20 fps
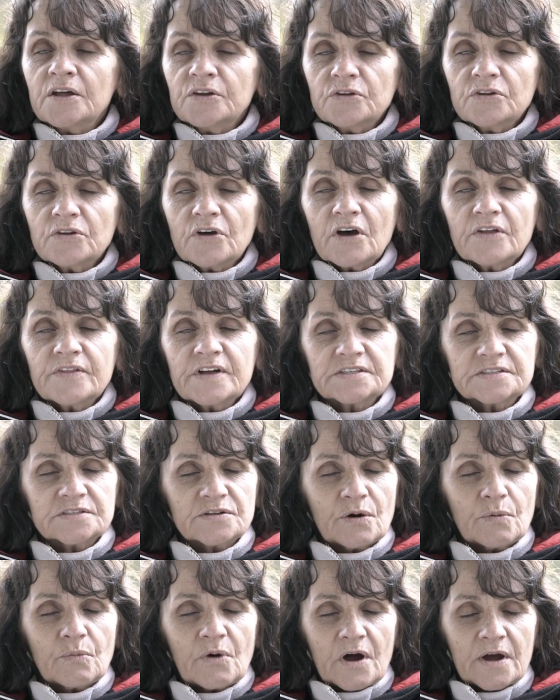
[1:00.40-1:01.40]
no, that's
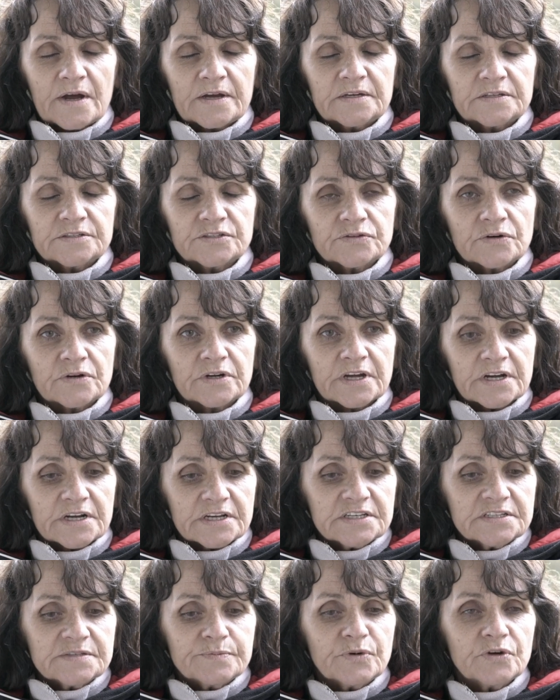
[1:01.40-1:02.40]
not why he's doing it.
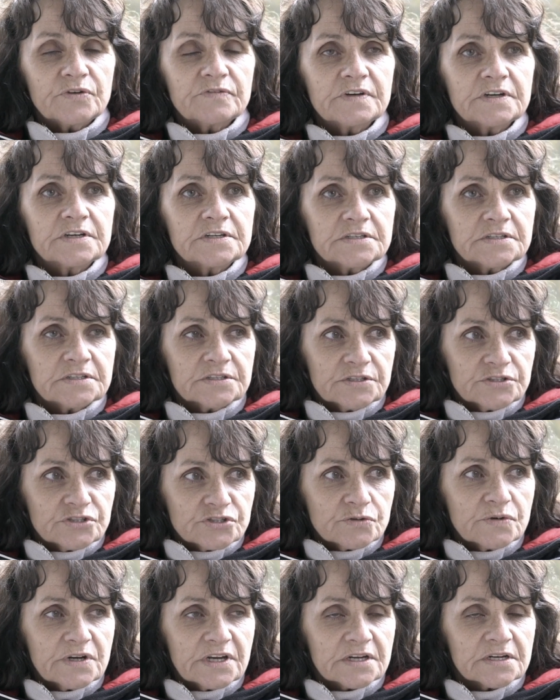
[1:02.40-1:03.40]
He's doing
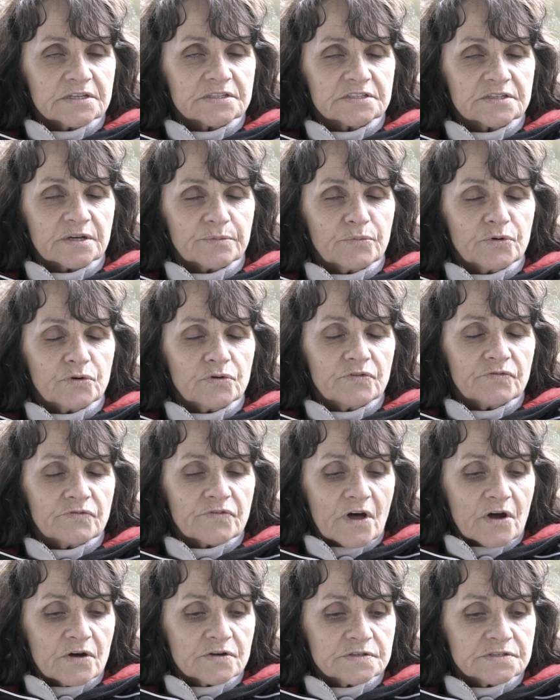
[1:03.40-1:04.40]
it to move
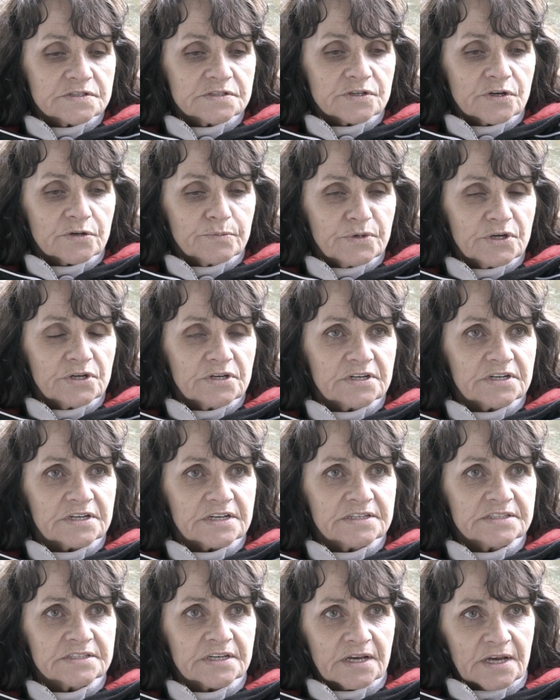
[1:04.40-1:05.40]
those
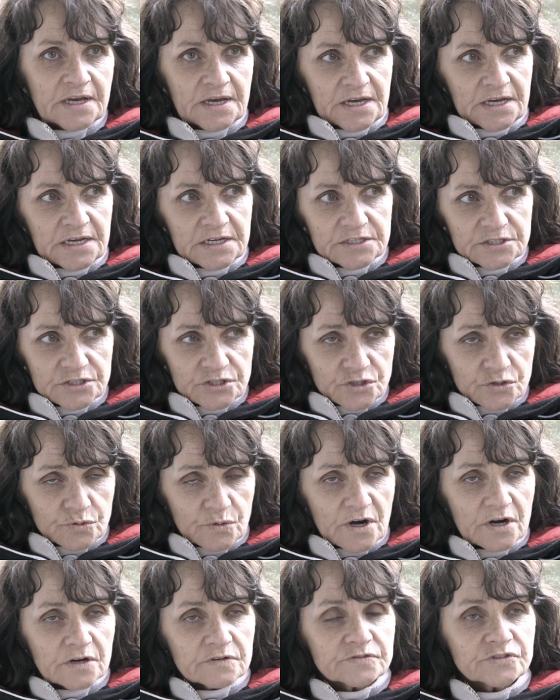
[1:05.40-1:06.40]
communities into
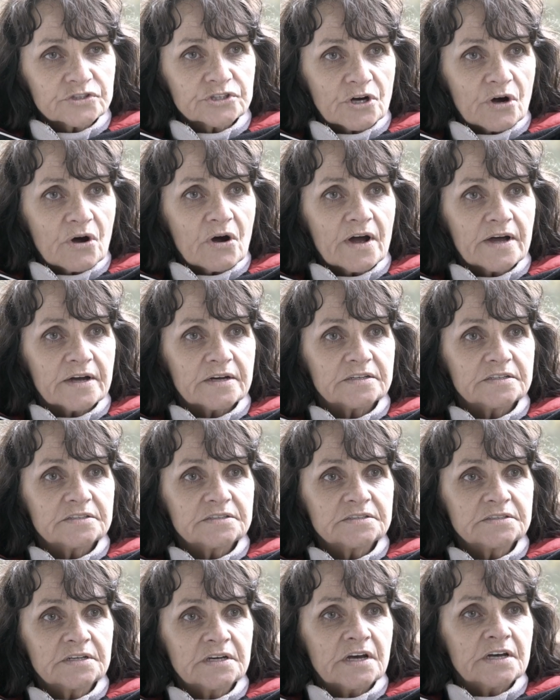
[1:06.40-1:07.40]
12
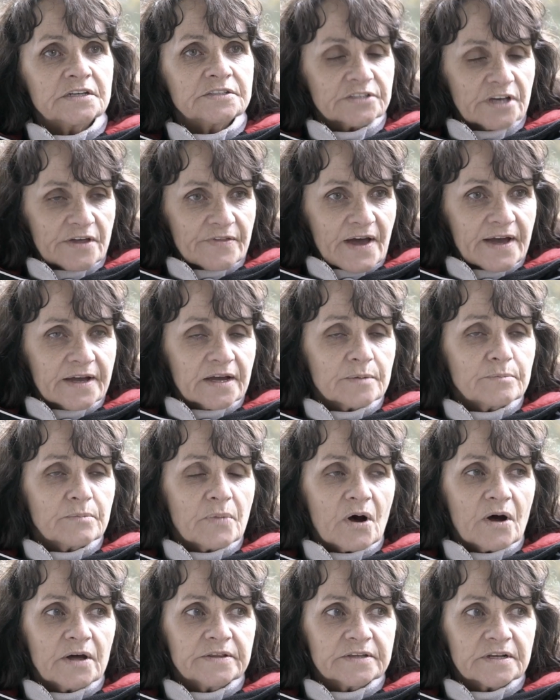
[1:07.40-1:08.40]
shires so they can
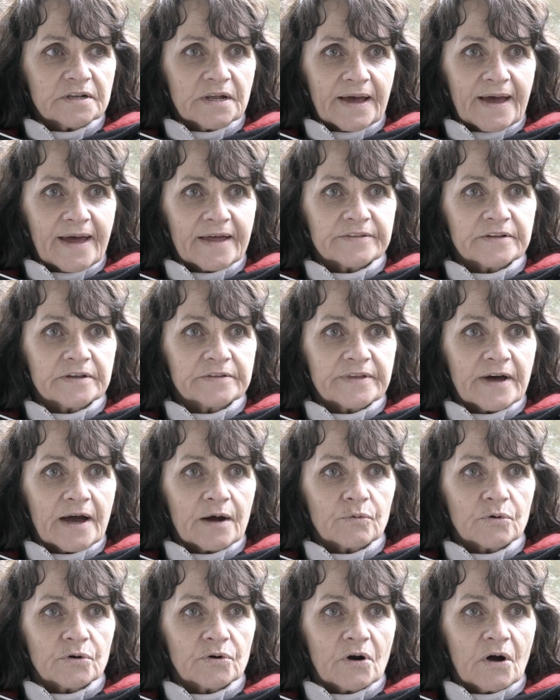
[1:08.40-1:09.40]
mine the land that
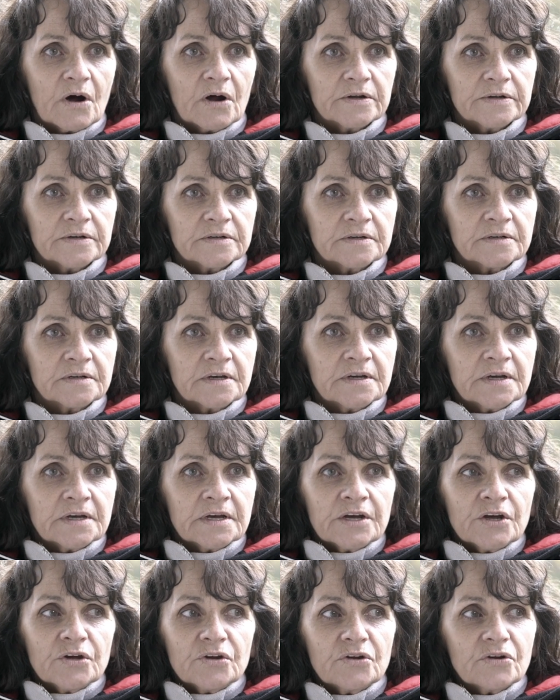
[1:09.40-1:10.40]
they were on.
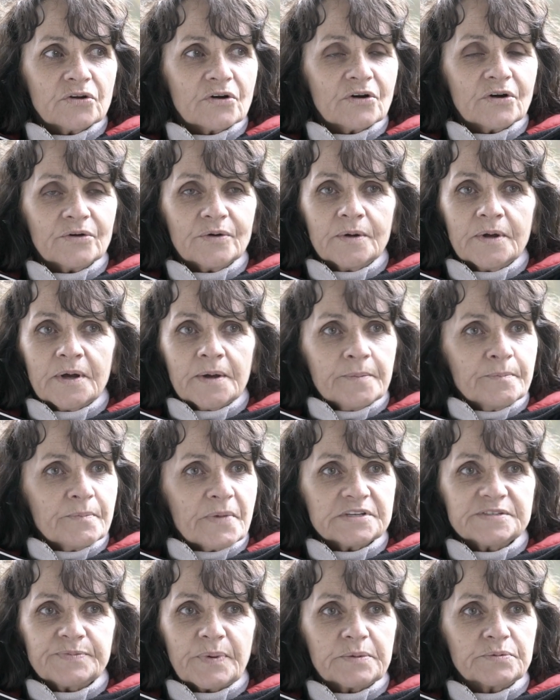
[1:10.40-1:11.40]
You know,
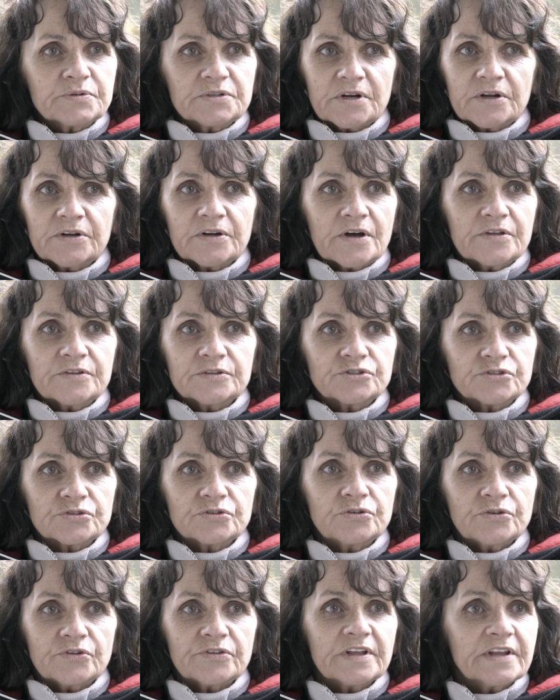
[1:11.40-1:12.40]
most people don't know the
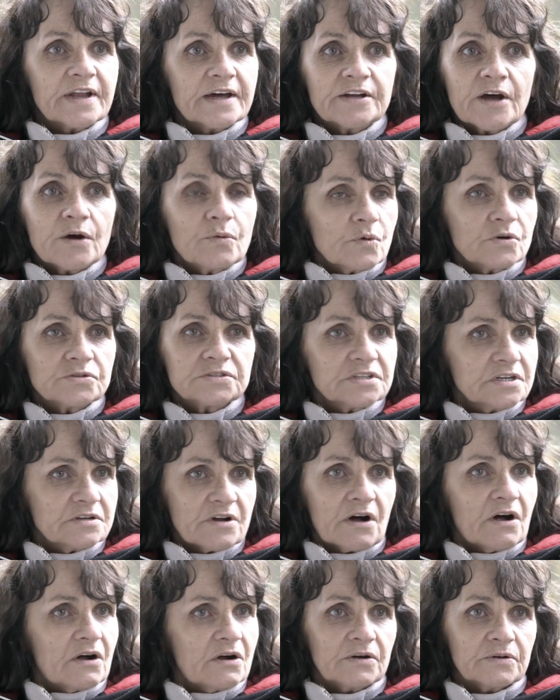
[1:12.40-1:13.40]
truth and they don't want to
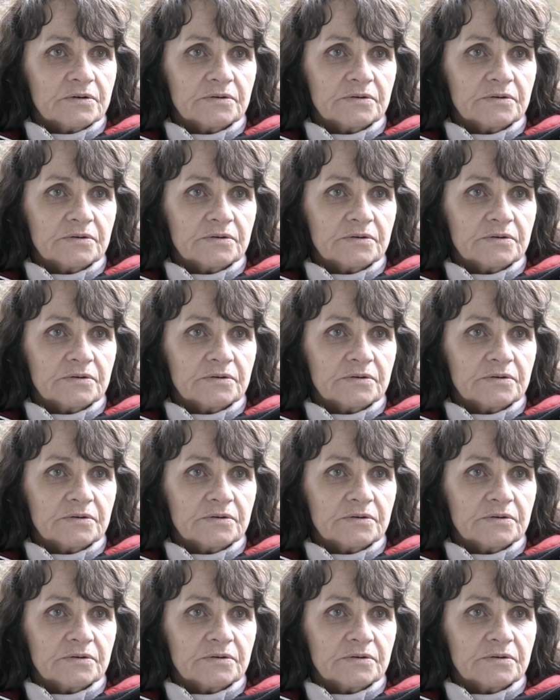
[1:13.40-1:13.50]
know